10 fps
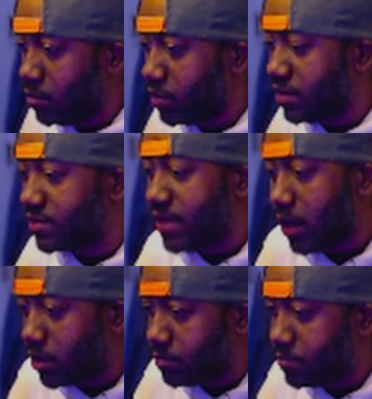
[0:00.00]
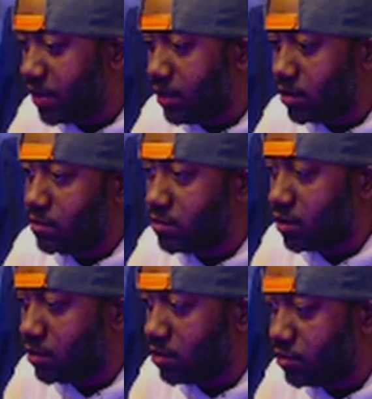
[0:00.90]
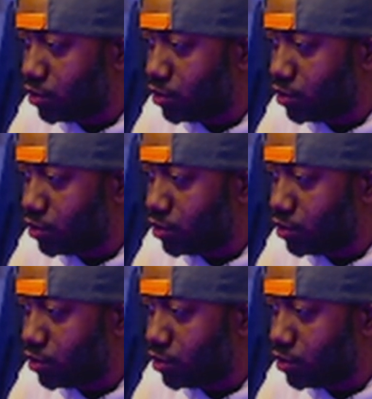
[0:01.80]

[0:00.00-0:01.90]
but it's not going to be the